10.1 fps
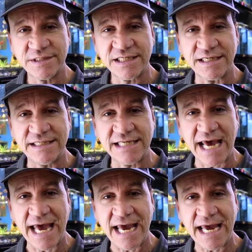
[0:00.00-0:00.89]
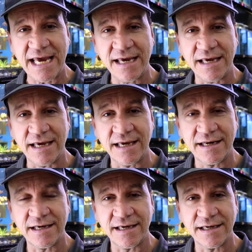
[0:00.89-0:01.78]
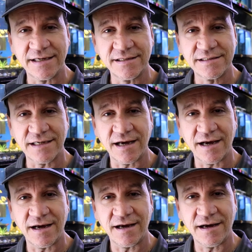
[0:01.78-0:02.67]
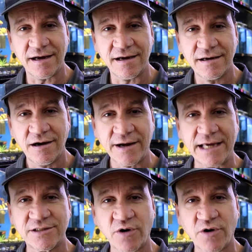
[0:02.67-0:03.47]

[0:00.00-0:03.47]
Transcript: Today it is, okay,